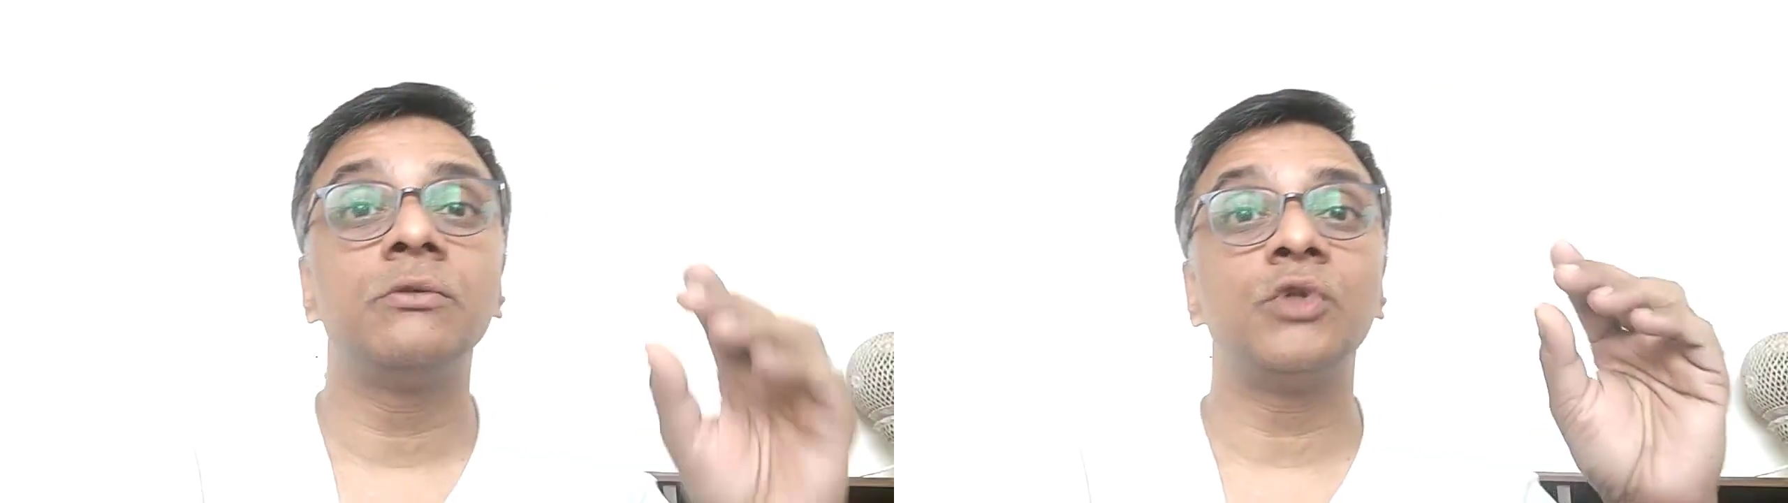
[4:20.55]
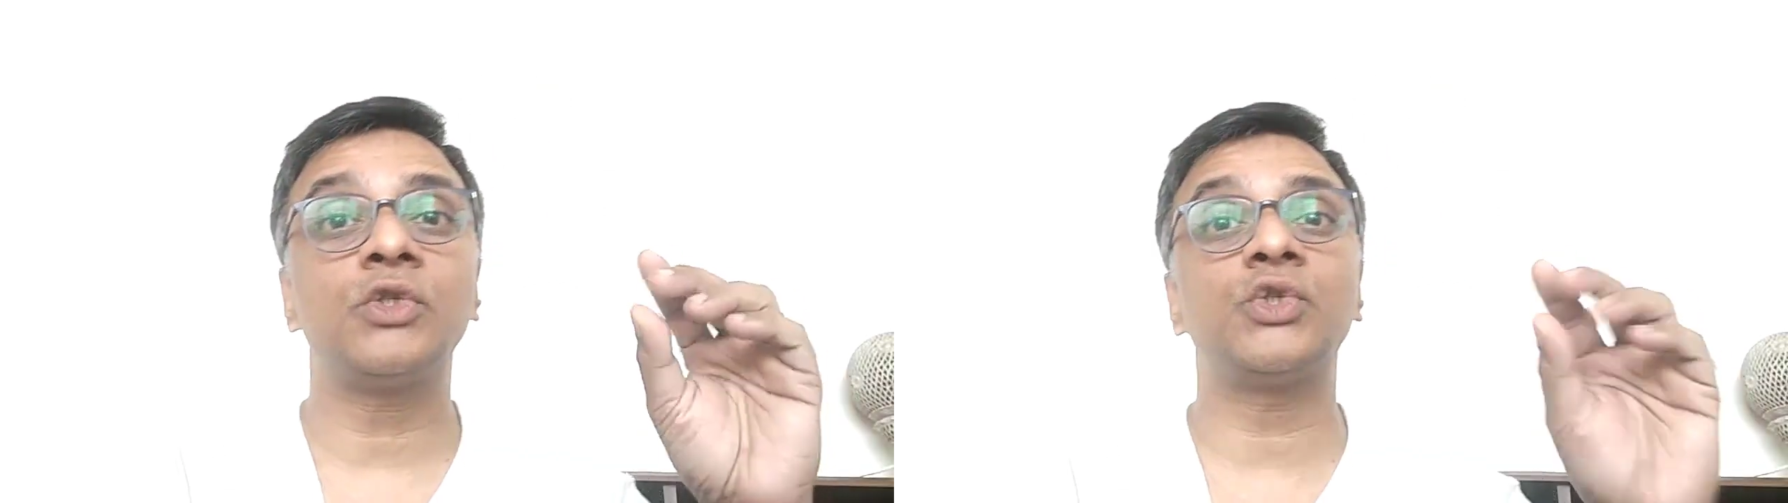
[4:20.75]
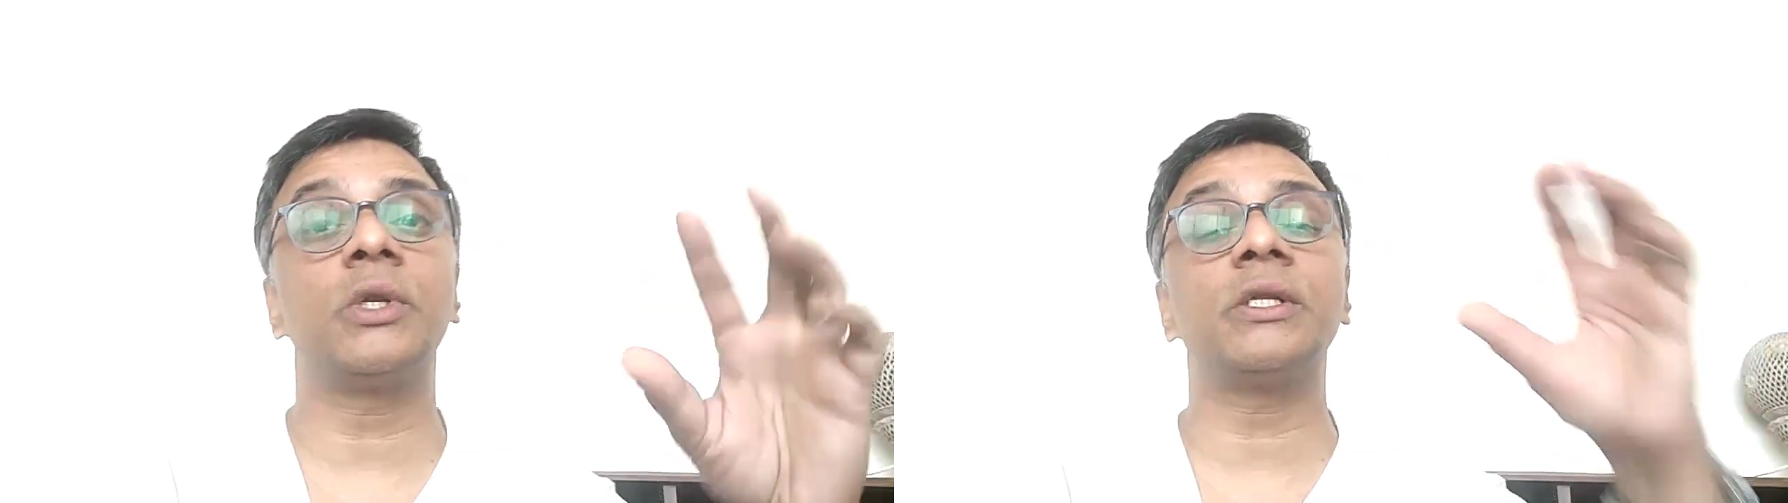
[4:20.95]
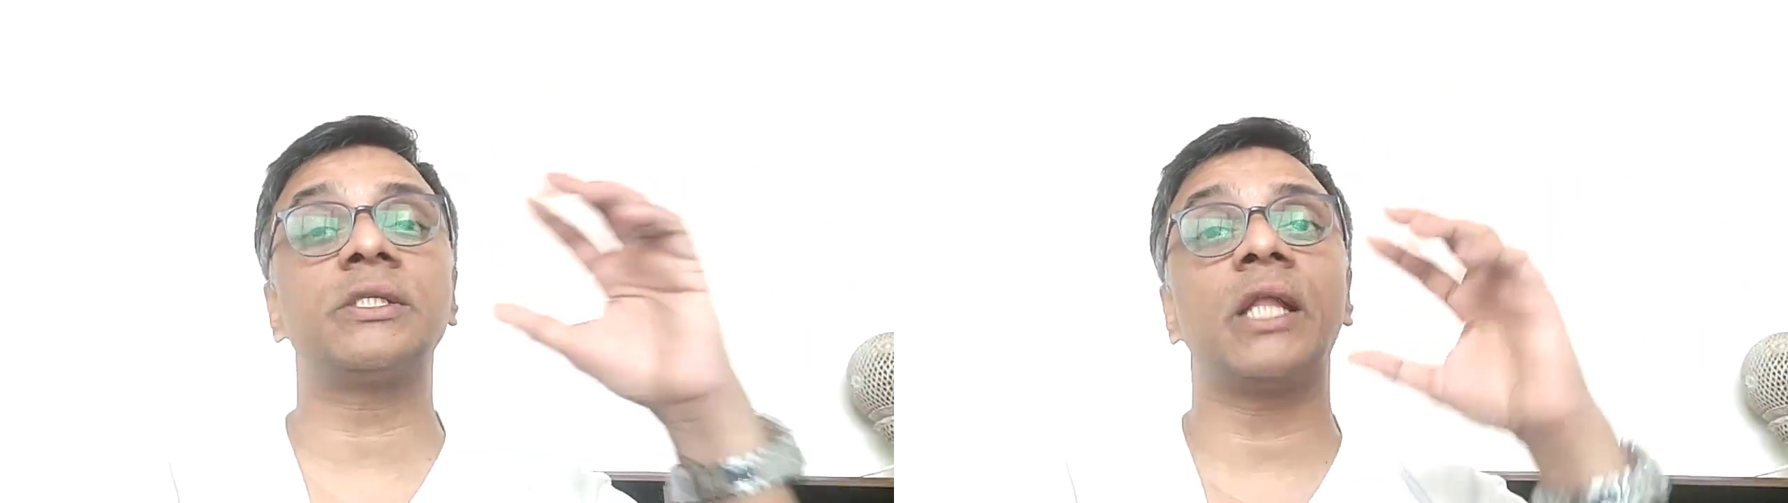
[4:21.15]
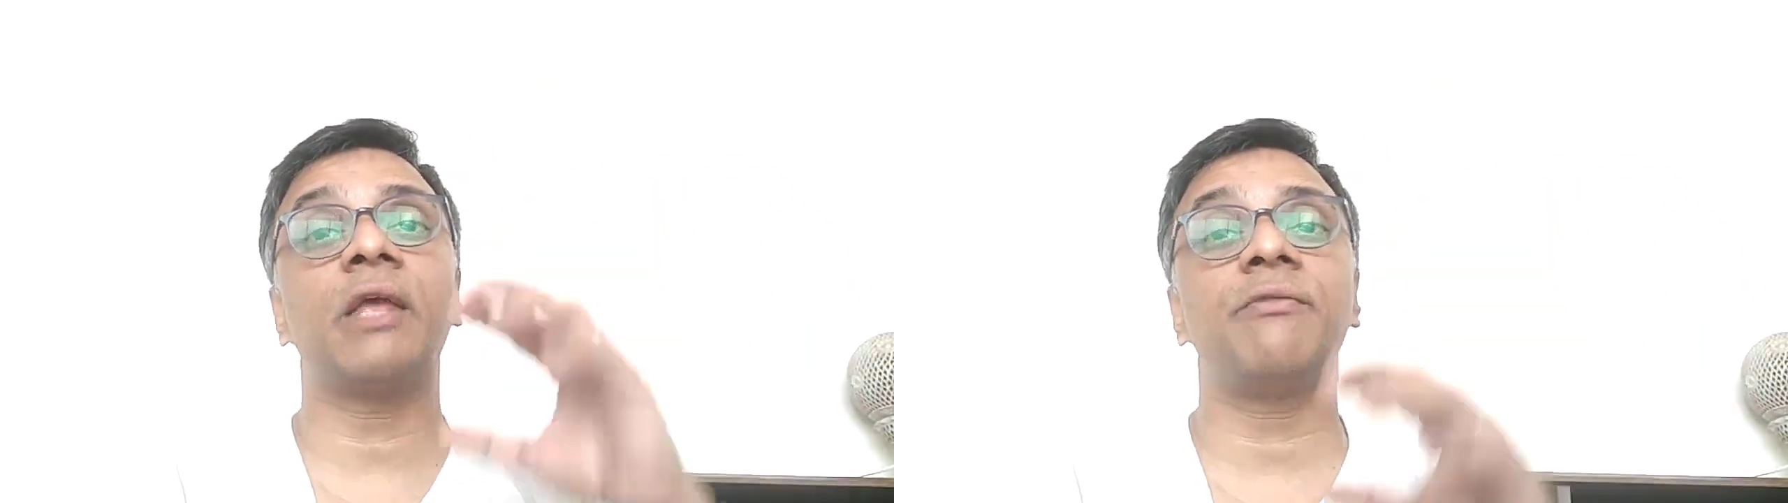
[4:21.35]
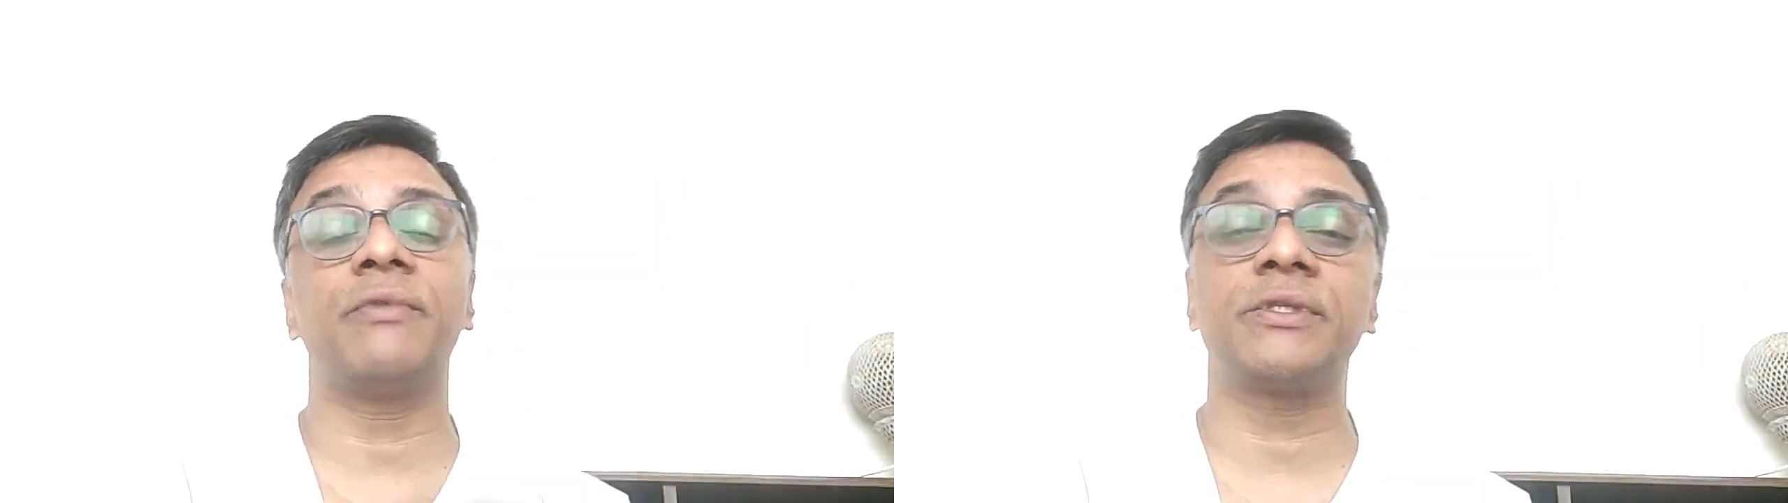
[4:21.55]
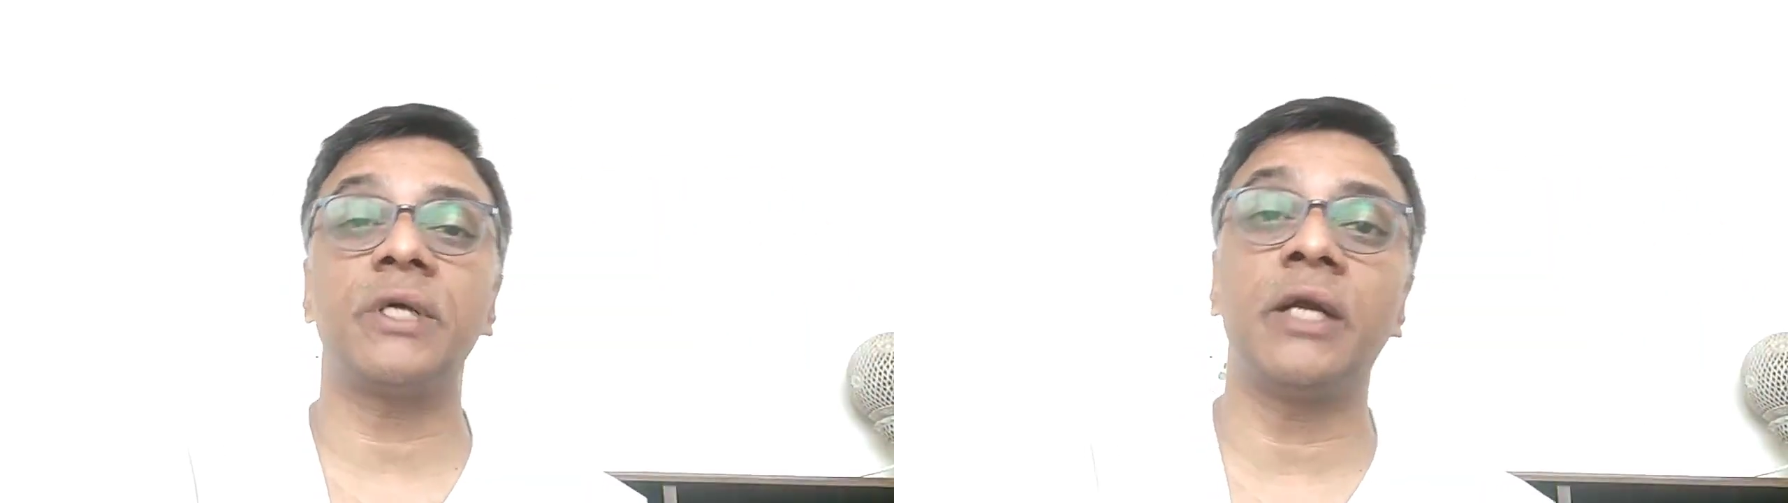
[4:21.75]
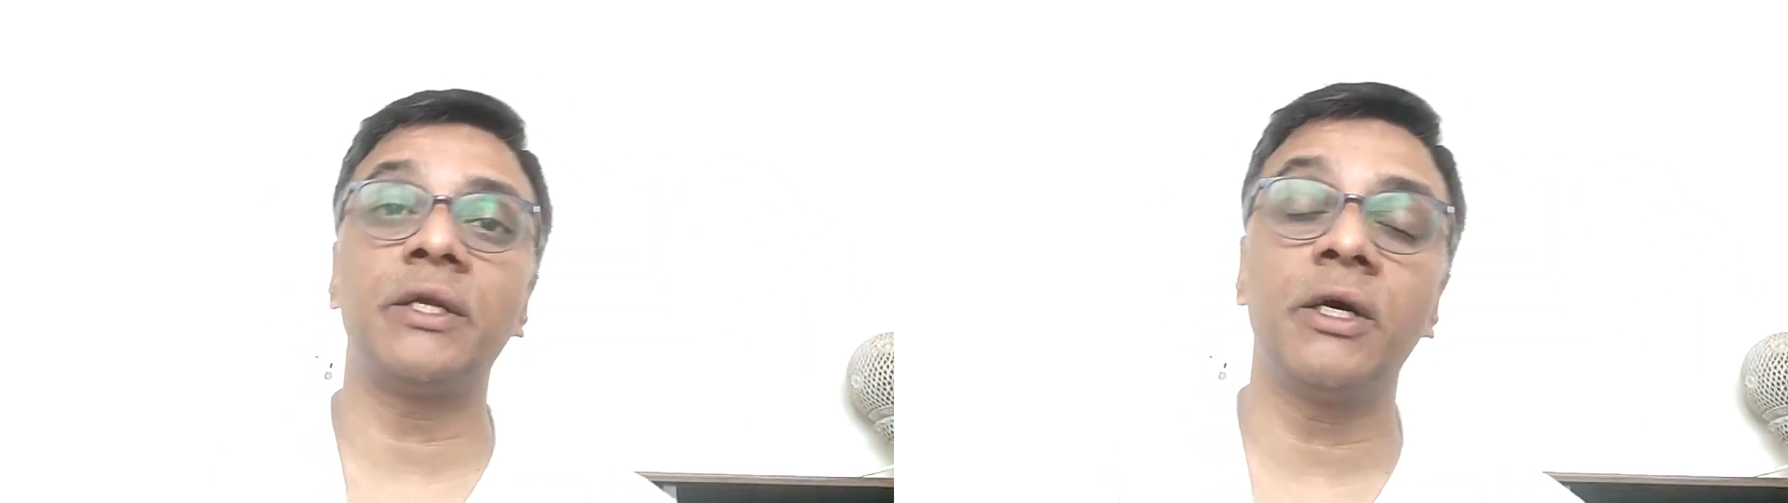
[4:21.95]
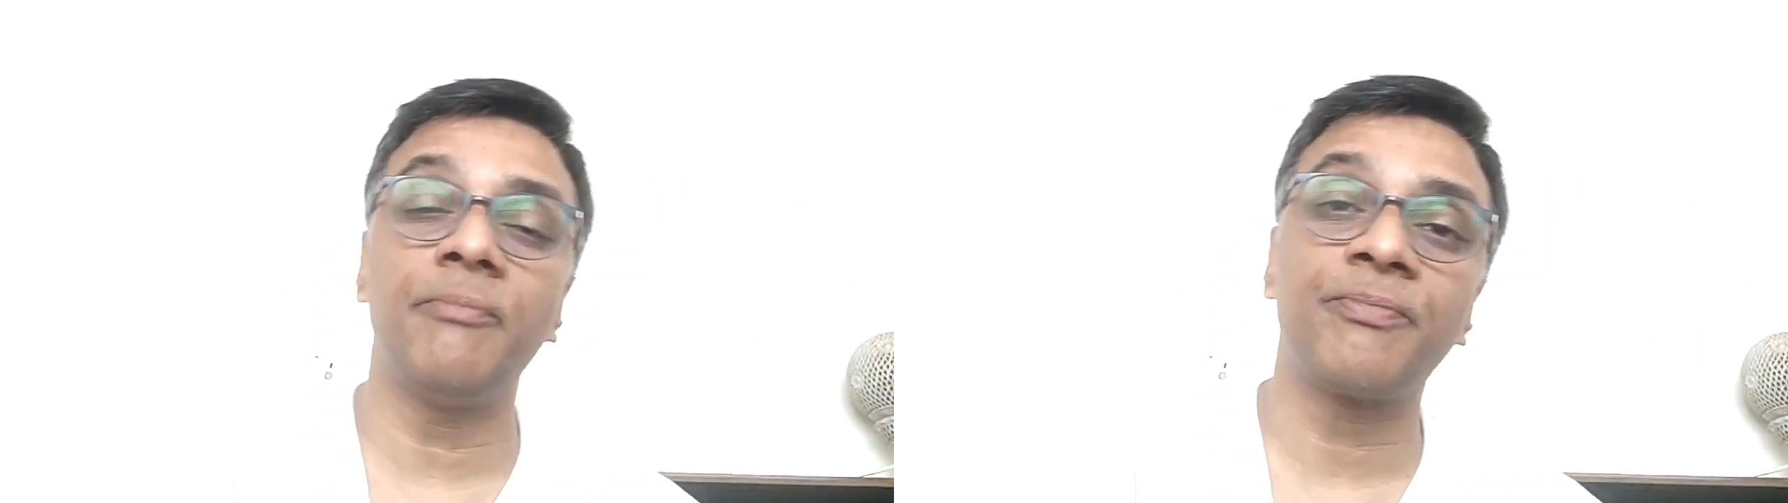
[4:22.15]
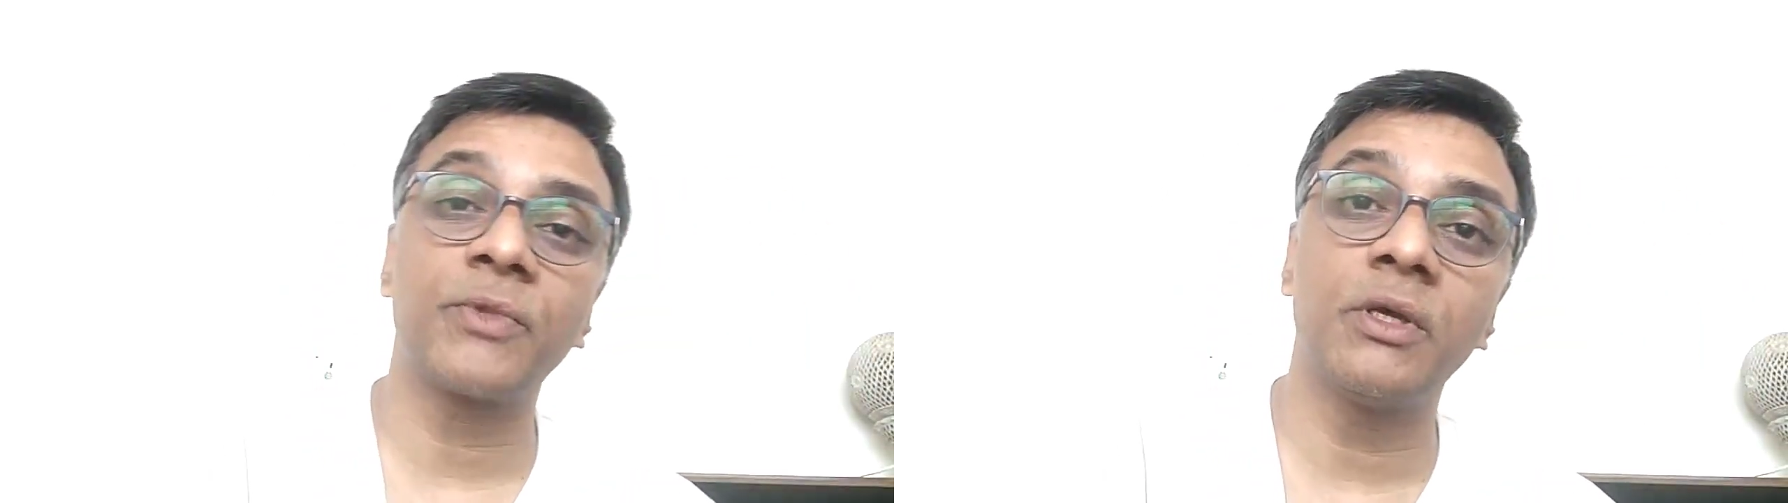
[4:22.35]
your children's life is
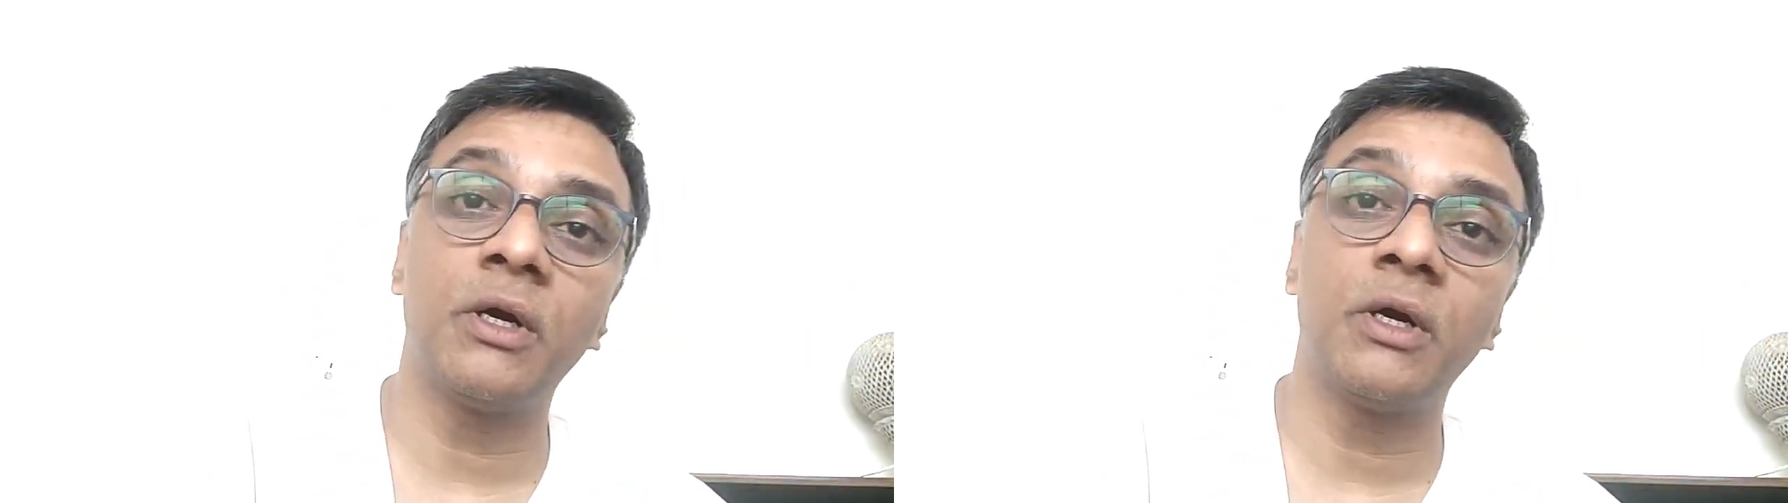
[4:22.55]
under